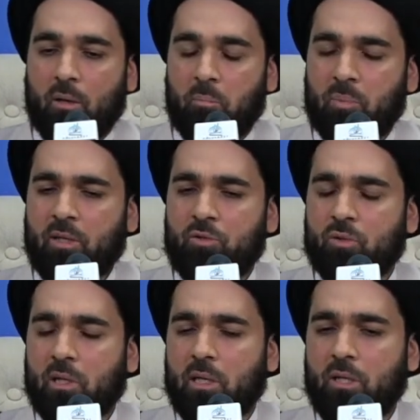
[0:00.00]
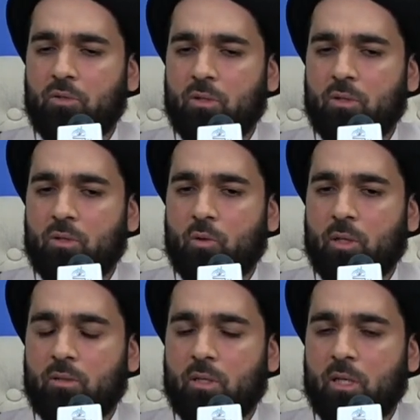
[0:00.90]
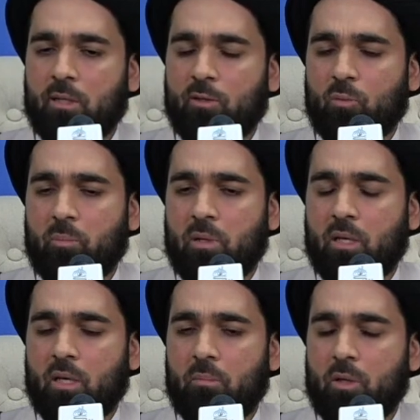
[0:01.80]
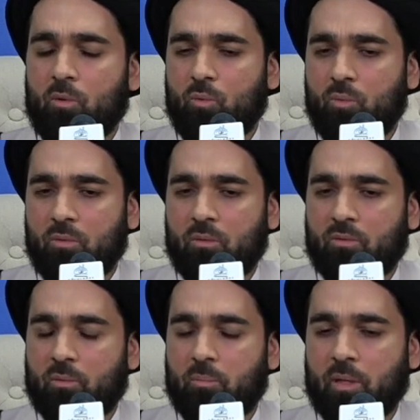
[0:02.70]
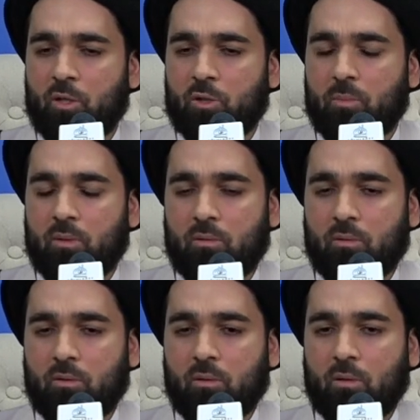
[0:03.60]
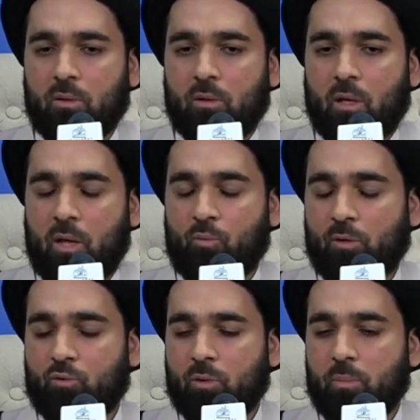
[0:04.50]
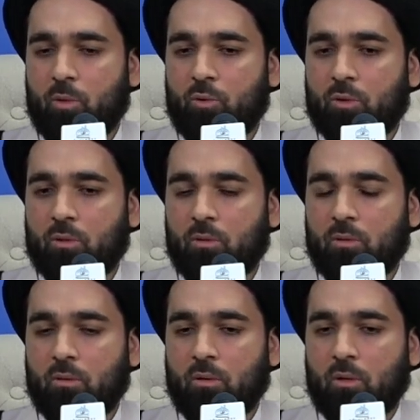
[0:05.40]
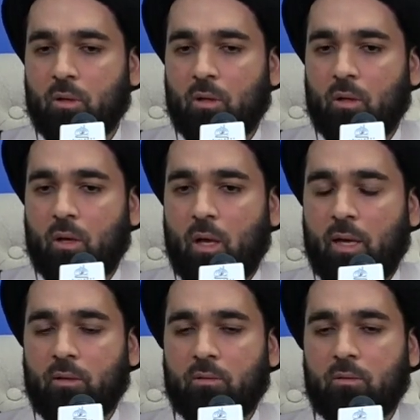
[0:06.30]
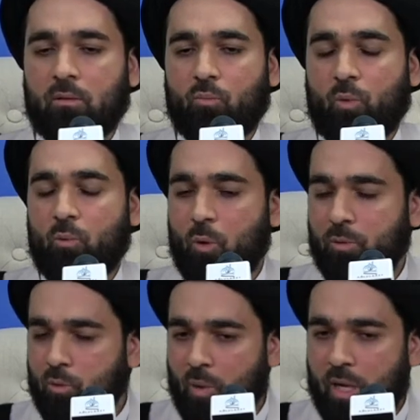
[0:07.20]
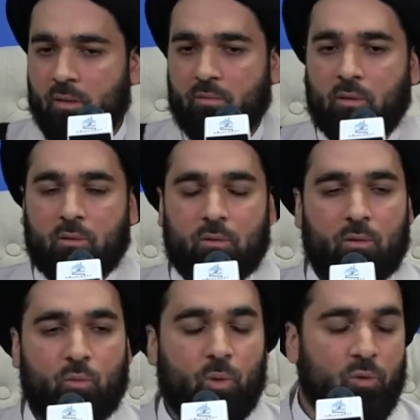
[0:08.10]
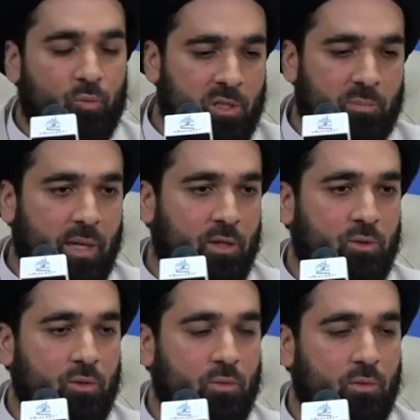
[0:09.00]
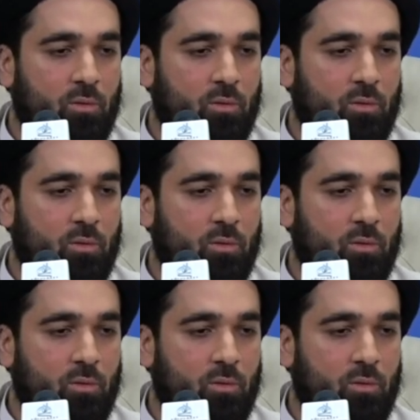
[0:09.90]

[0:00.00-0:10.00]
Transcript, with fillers: pledge your allegiance to Yazid, you'll be immune from punishment and retribution. And we won't do anything to you. We'll respect you.